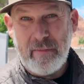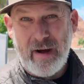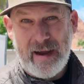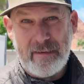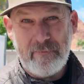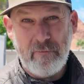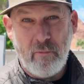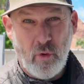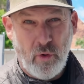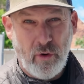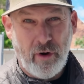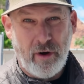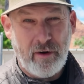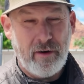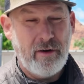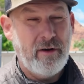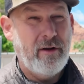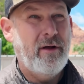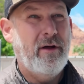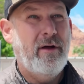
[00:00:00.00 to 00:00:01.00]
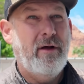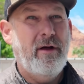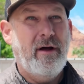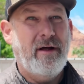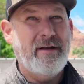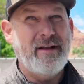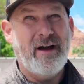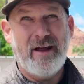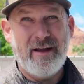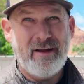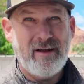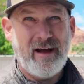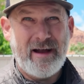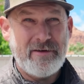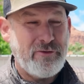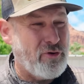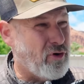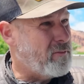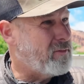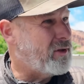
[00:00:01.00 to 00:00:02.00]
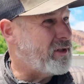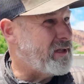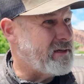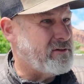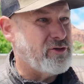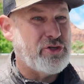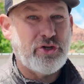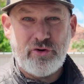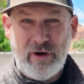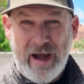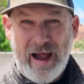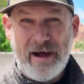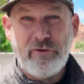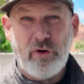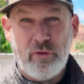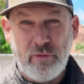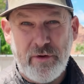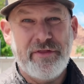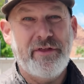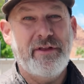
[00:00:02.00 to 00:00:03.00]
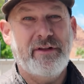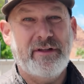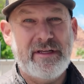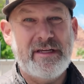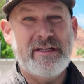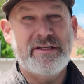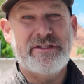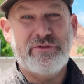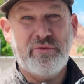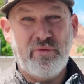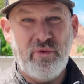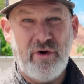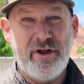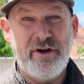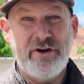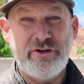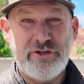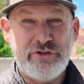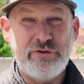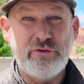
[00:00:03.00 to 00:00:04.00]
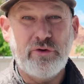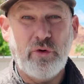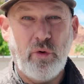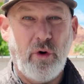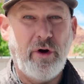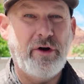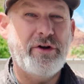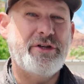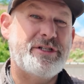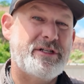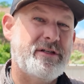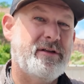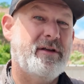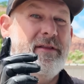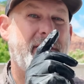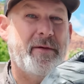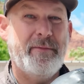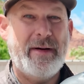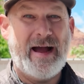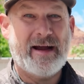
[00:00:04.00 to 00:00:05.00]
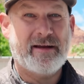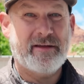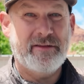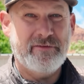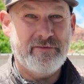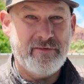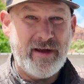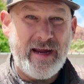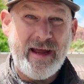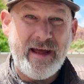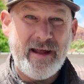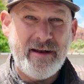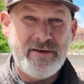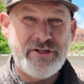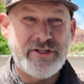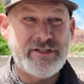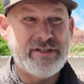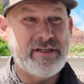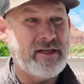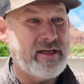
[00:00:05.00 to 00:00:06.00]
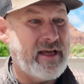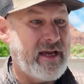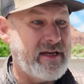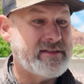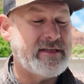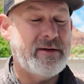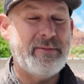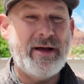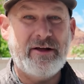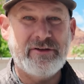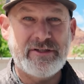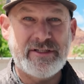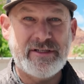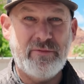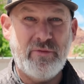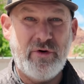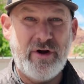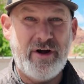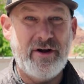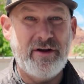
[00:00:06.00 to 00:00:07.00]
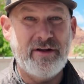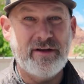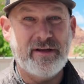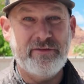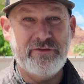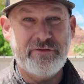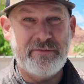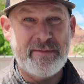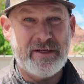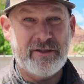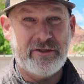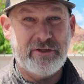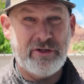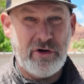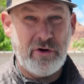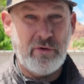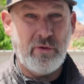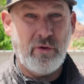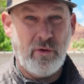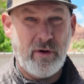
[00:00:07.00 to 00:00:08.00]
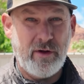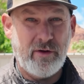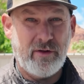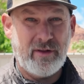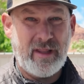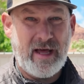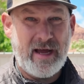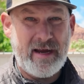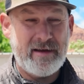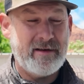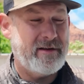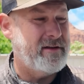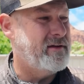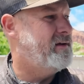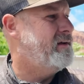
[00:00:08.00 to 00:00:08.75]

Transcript: buy more. Now, I normally travel with at least 1 or 2 quarts in the back of the van, just in case I'm out somewhere and it gives me a low oil light.